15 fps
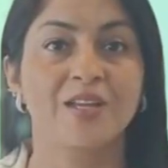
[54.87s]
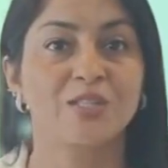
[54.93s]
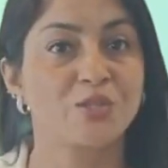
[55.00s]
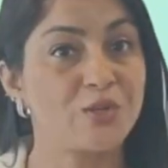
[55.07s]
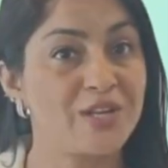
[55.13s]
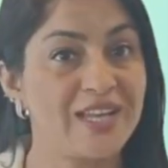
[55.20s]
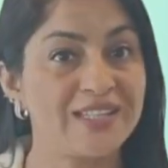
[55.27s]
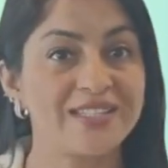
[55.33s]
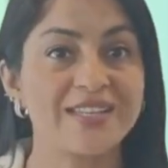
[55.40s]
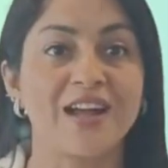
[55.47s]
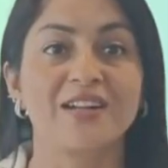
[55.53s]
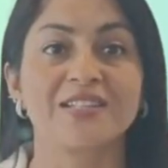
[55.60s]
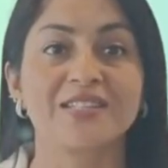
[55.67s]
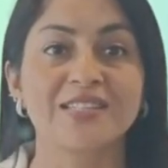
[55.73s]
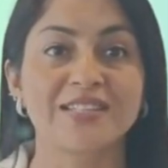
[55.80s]
So let's
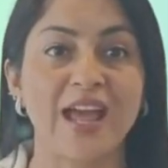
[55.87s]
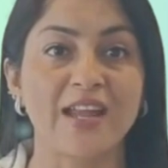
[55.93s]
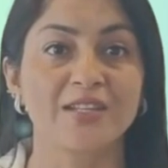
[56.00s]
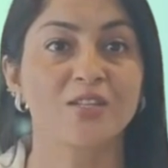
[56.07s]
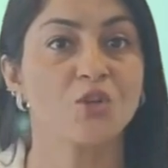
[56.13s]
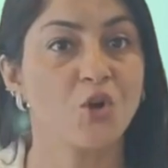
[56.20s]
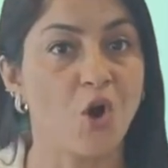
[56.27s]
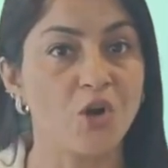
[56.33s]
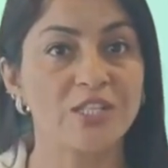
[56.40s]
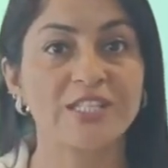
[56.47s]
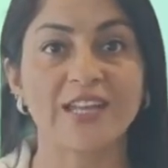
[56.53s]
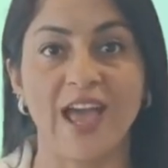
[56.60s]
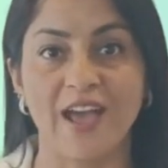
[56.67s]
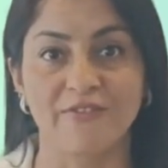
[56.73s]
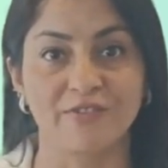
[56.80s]
understand
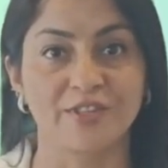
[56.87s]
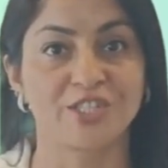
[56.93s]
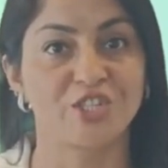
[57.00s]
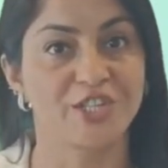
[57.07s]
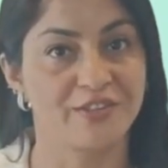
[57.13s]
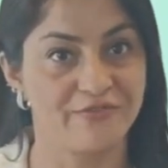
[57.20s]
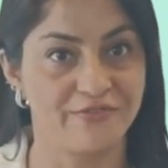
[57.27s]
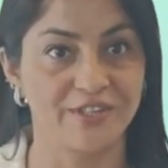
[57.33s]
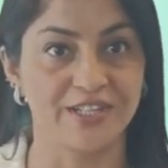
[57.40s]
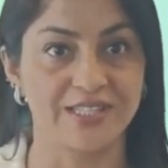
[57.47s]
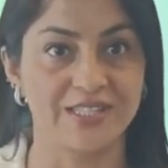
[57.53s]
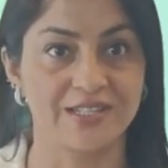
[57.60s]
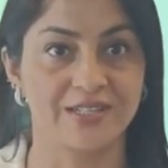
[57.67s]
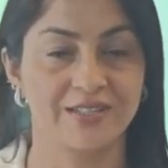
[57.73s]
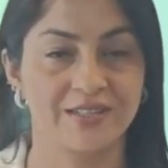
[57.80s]
cost averaging
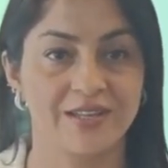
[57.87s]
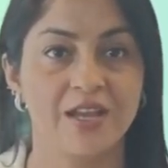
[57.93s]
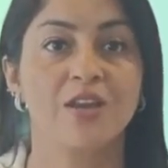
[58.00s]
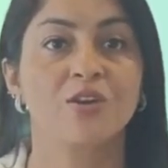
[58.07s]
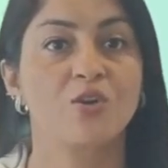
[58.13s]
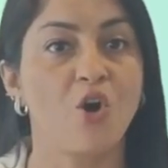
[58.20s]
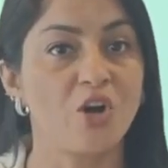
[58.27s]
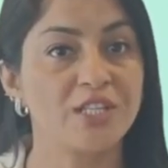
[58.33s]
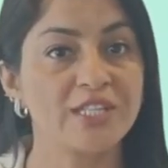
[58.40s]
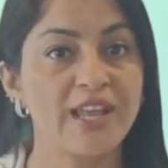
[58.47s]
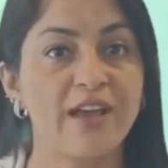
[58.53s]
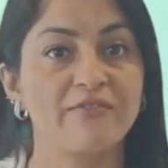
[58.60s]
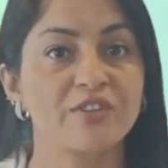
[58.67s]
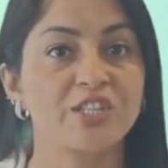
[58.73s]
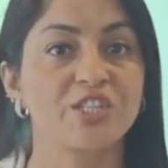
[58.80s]
first. Cost
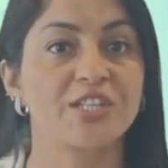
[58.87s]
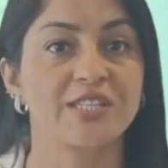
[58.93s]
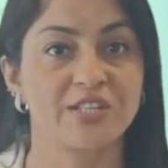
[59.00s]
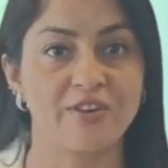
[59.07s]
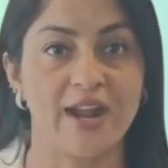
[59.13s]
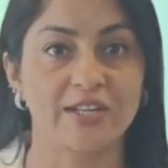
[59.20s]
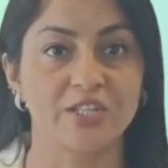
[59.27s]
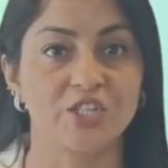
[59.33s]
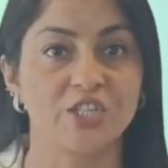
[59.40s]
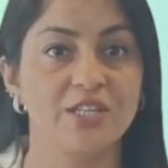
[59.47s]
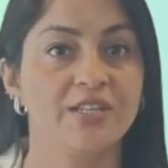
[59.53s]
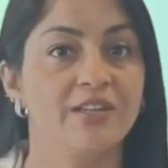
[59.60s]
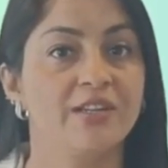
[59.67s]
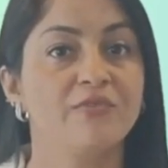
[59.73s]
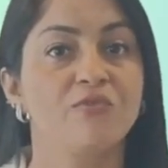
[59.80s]
averaging
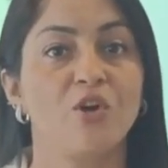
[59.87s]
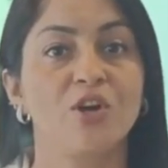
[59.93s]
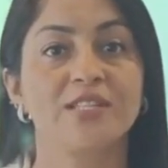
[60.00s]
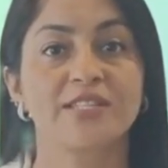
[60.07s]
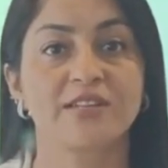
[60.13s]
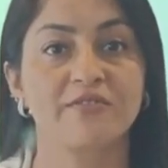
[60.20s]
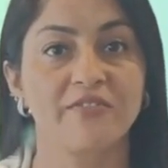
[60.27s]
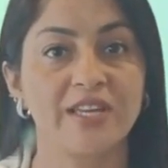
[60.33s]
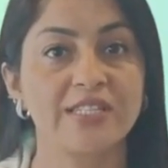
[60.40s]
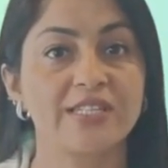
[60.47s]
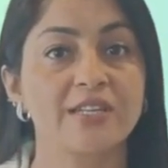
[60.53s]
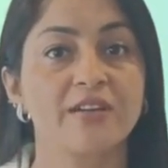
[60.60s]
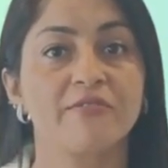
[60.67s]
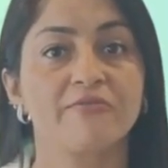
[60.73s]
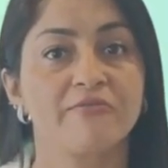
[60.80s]
strategy involves
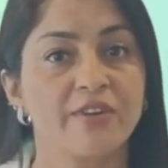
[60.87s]
investing a